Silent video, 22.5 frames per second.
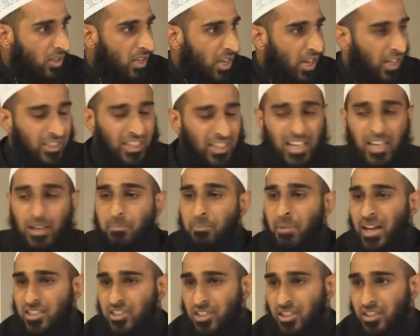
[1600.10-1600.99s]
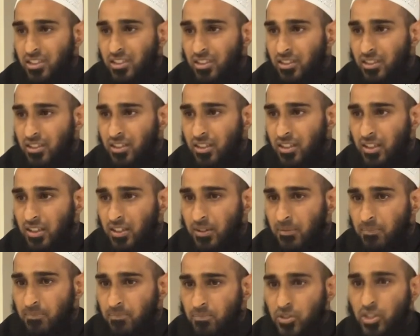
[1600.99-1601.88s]
And then imagine
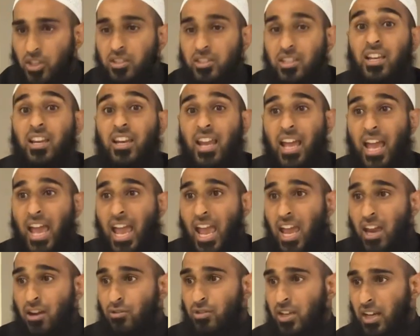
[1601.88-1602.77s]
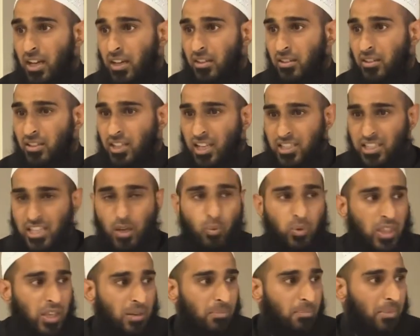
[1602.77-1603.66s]
just in an area, let's say
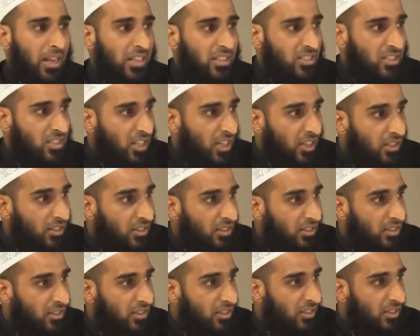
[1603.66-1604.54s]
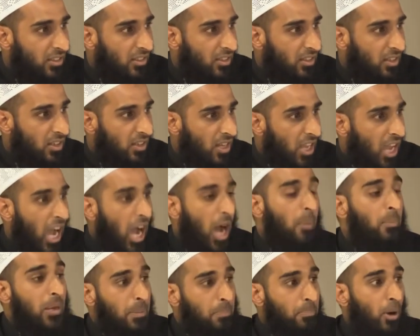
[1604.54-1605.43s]
within Manchester, how
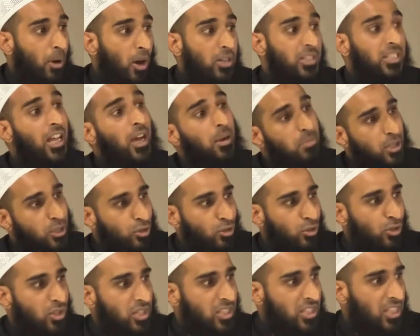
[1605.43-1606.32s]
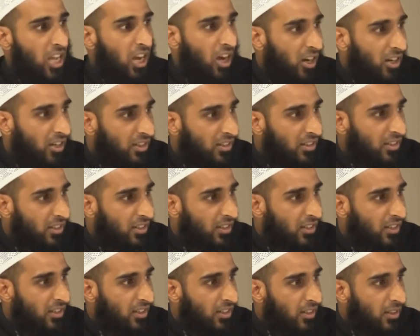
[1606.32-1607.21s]
many parks and how many trees there are.
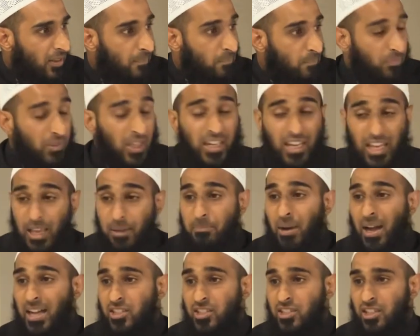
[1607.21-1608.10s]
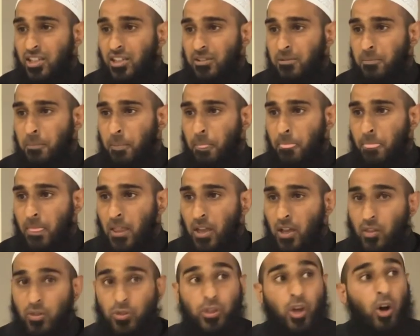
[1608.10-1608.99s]
Then imagine
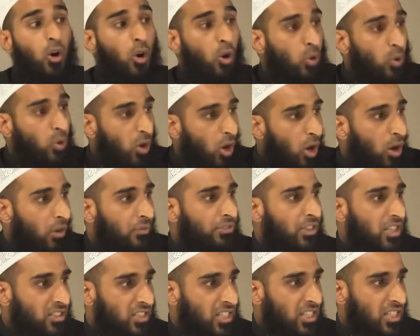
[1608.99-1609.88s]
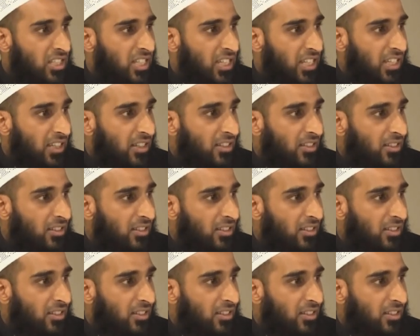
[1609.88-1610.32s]
the whole of the city.